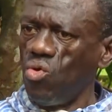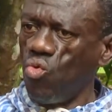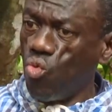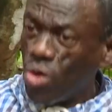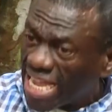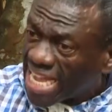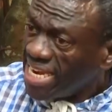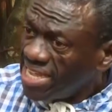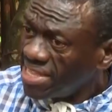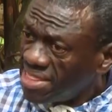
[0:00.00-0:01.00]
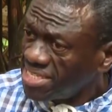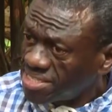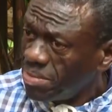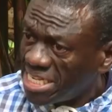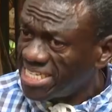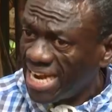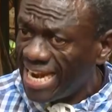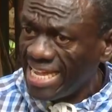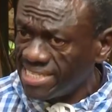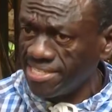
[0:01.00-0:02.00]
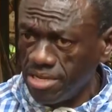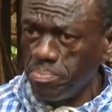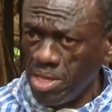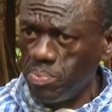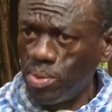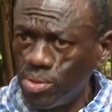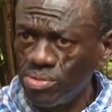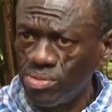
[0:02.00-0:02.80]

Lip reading: weakening these marginalized people